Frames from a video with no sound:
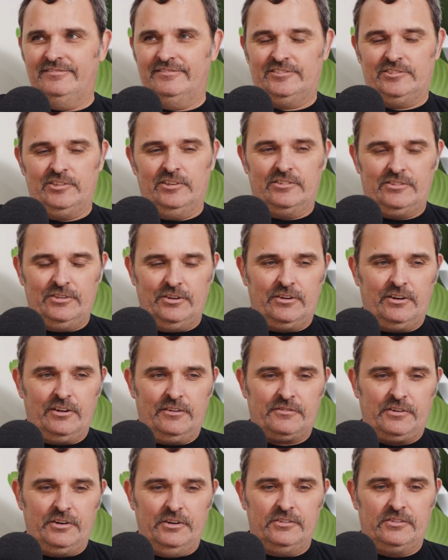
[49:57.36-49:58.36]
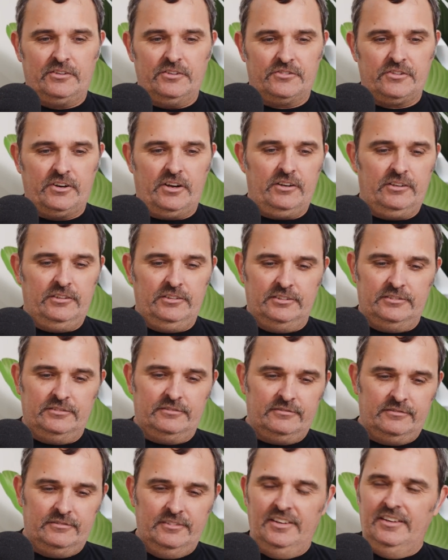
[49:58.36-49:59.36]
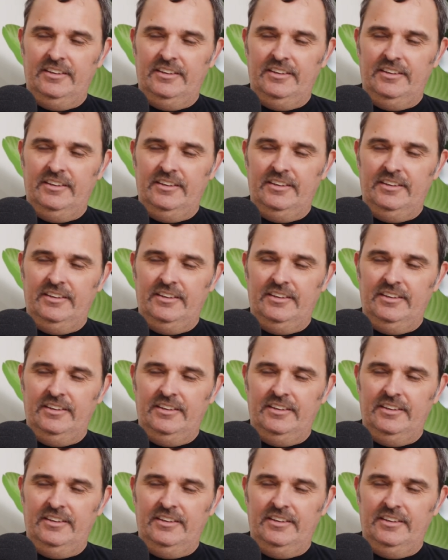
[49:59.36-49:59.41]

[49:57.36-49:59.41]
sort of took it off cruise control and